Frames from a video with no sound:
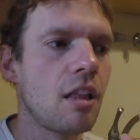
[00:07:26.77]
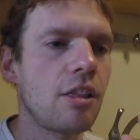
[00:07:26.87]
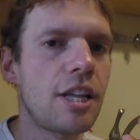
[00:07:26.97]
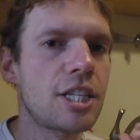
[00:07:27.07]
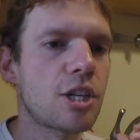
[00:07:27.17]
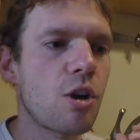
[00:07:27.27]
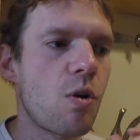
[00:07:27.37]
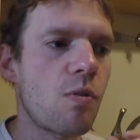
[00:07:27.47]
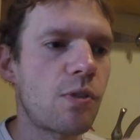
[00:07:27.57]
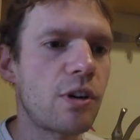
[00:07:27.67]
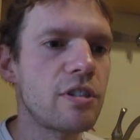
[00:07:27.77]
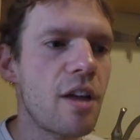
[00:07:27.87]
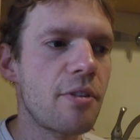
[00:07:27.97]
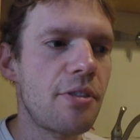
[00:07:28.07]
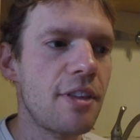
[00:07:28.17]
Let's go over
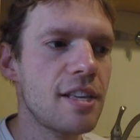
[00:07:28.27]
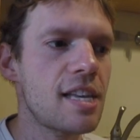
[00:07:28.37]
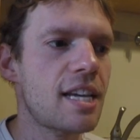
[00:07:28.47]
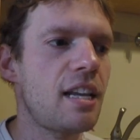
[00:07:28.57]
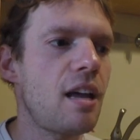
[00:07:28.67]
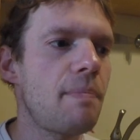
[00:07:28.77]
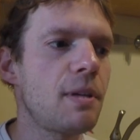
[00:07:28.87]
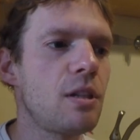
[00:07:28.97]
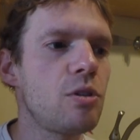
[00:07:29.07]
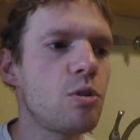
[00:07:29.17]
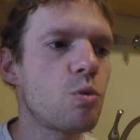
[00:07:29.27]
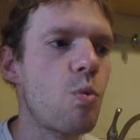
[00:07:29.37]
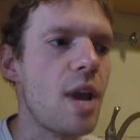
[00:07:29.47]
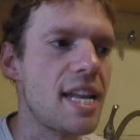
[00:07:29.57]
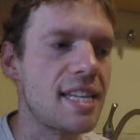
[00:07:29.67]
another thing that can help you lose
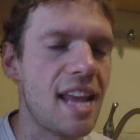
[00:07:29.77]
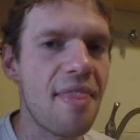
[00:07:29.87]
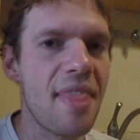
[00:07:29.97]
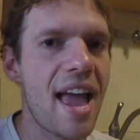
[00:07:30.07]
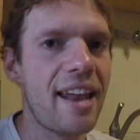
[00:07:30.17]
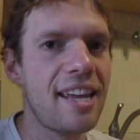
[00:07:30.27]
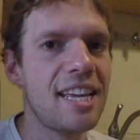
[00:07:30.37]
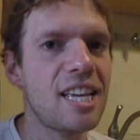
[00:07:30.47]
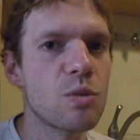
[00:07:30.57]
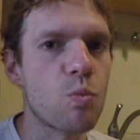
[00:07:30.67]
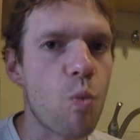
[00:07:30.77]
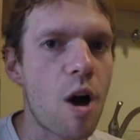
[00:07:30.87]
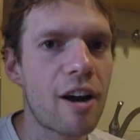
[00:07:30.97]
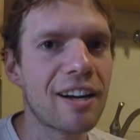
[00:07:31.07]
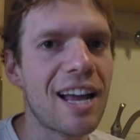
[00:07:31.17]
weight, and that is
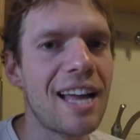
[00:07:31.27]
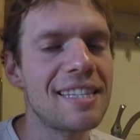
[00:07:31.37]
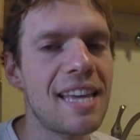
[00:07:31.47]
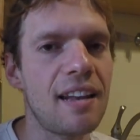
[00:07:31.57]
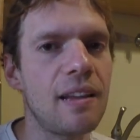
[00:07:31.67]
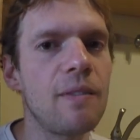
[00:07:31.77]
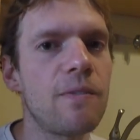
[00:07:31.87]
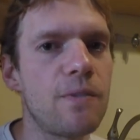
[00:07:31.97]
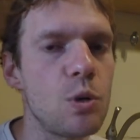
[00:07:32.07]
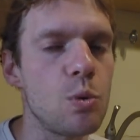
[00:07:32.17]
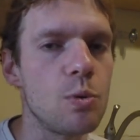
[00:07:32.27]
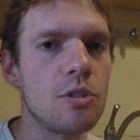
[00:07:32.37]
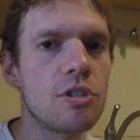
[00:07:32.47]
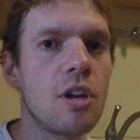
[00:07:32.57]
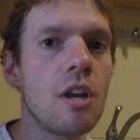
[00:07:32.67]
water content in
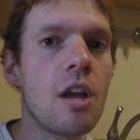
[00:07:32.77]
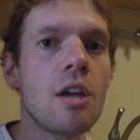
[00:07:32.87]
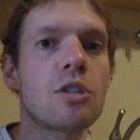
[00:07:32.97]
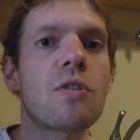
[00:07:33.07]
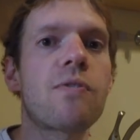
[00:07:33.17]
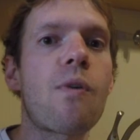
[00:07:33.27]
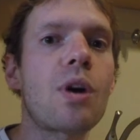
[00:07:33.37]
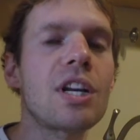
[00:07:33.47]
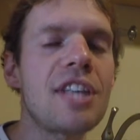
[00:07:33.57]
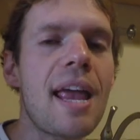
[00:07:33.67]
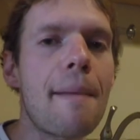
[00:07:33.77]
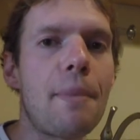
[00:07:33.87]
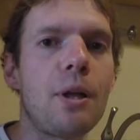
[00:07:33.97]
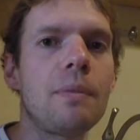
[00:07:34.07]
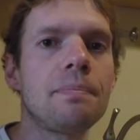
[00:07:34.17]
foods. So, for
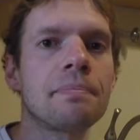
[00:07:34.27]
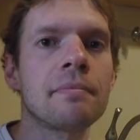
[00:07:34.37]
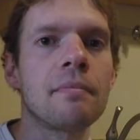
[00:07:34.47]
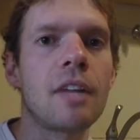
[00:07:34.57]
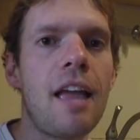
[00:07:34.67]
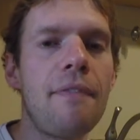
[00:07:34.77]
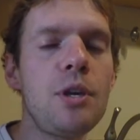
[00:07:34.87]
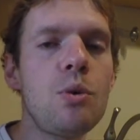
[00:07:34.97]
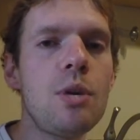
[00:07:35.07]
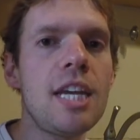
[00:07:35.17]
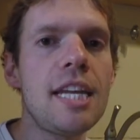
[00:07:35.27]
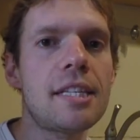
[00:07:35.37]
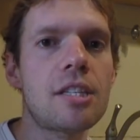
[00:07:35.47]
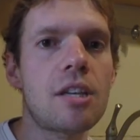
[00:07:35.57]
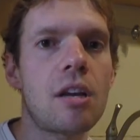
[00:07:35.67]
example, if you
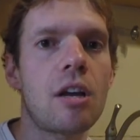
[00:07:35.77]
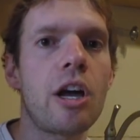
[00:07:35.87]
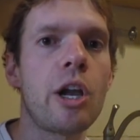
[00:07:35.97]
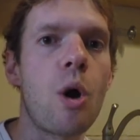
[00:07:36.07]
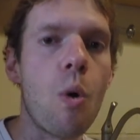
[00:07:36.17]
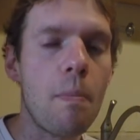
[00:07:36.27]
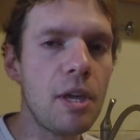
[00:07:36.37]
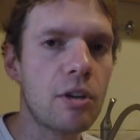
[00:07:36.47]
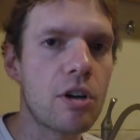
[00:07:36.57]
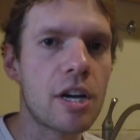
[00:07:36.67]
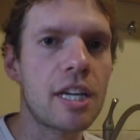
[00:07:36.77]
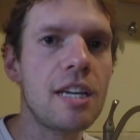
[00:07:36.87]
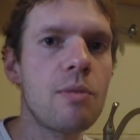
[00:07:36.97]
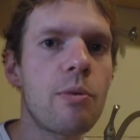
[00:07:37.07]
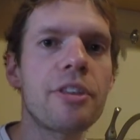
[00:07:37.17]
eat an oatmeal
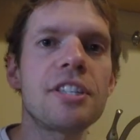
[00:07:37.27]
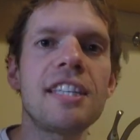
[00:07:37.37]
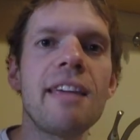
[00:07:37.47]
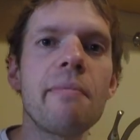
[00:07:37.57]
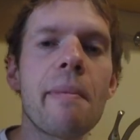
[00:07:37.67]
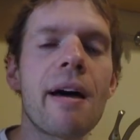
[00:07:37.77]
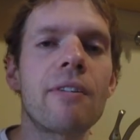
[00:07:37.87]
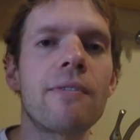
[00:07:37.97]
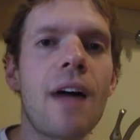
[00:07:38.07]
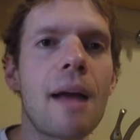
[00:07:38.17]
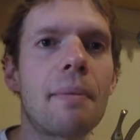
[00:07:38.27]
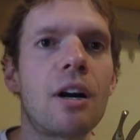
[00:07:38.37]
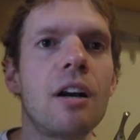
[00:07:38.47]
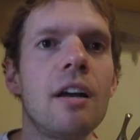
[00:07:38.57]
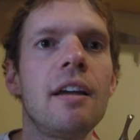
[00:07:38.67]
cookie with the same amount of
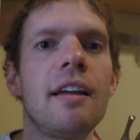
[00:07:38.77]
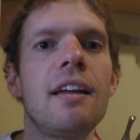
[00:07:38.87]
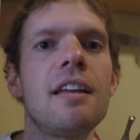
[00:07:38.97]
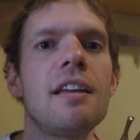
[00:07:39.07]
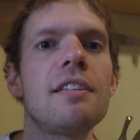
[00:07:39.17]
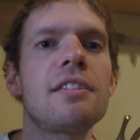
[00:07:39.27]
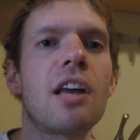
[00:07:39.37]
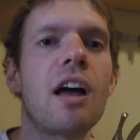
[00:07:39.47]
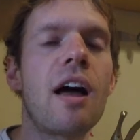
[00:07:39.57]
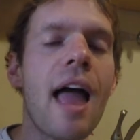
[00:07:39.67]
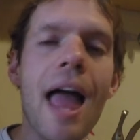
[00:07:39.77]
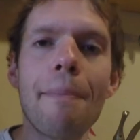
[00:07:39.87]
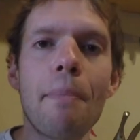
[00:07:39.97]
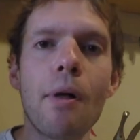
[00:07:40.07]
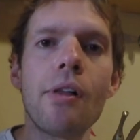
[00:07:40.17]
fiber as uh,
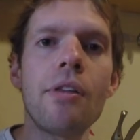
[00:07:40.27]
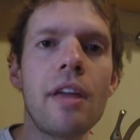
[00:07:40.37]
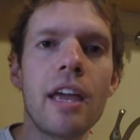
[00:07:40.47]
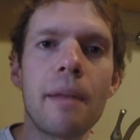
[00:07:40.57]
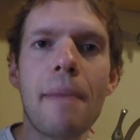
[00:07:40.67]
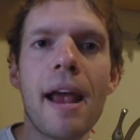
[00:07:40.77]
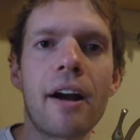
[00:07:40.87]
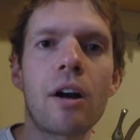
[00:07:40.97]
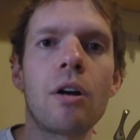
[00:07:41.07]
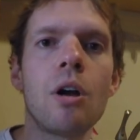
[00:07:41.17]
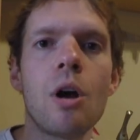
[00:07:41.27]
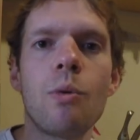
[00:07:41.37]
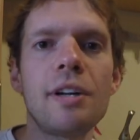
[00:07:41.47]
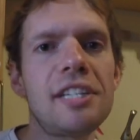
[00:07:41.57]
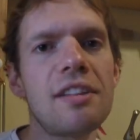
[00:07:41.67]
apple and pear,
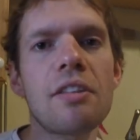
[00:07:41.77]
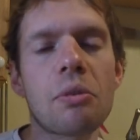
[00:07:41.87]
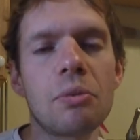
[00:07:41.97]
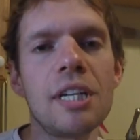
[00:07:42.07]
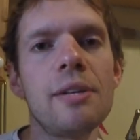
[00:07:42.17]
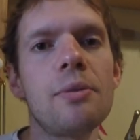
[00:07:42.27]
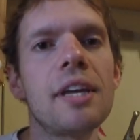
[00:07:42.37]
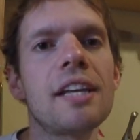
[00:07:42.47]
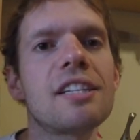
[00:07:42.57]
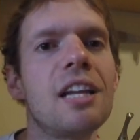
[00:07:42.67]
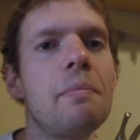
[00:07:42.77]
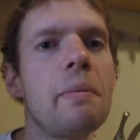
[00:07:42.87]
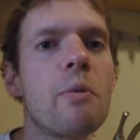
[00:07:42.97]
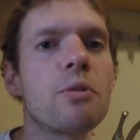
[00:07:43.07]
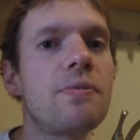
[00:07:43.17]
which of the three do you think is going to
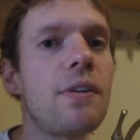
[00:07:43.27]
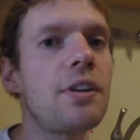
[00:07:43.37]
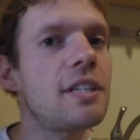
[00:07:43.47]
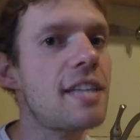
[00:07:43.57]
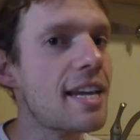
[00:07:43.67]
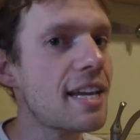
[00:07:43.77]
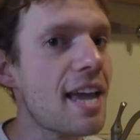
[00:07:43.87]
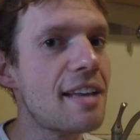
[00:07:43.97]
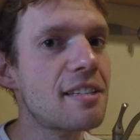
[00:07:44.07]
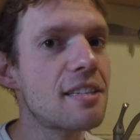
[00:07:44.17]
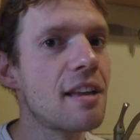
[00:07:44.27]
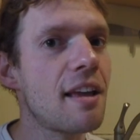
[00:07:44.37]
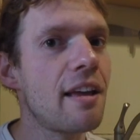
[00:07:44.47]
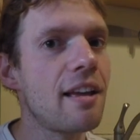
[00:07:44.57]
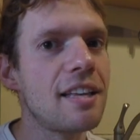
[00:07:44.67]
be most filling? Take a guess.
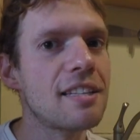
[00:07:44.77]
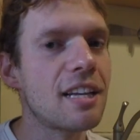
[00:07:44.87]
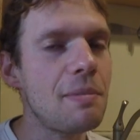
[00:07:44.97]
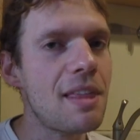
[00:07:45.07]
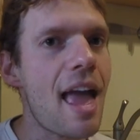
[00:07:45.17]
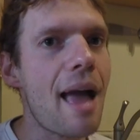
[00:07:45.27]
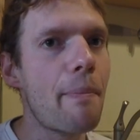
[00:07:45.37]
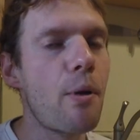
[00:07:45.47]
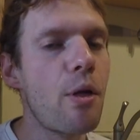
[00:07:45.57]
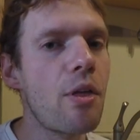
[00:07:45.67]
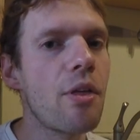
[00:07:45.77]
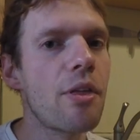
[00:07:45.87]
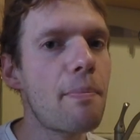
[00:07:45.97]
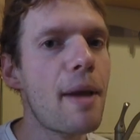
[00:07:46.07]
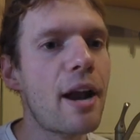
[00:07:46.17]
Is it going to be the apple,
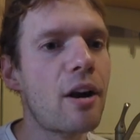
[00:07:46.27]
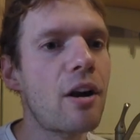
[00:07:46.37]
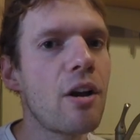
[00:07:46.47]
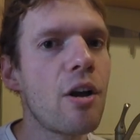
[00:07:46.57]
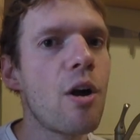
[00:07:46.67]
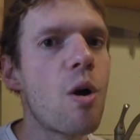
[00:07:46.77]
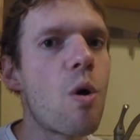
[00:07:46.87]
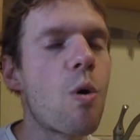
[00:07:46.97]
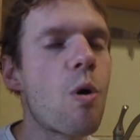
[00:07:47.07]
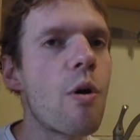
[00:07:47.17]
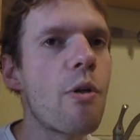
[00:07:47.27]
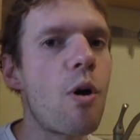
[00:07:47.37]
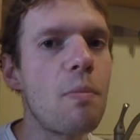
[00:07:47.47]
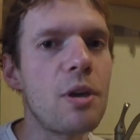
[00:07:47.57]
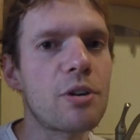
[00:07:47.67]
the pear, or the
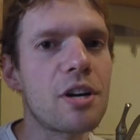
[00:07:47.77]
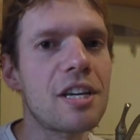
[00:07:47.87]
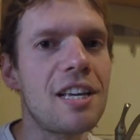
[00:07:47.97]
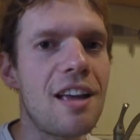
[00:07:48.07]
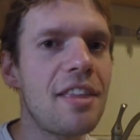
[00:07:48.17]
oatmeal cookie?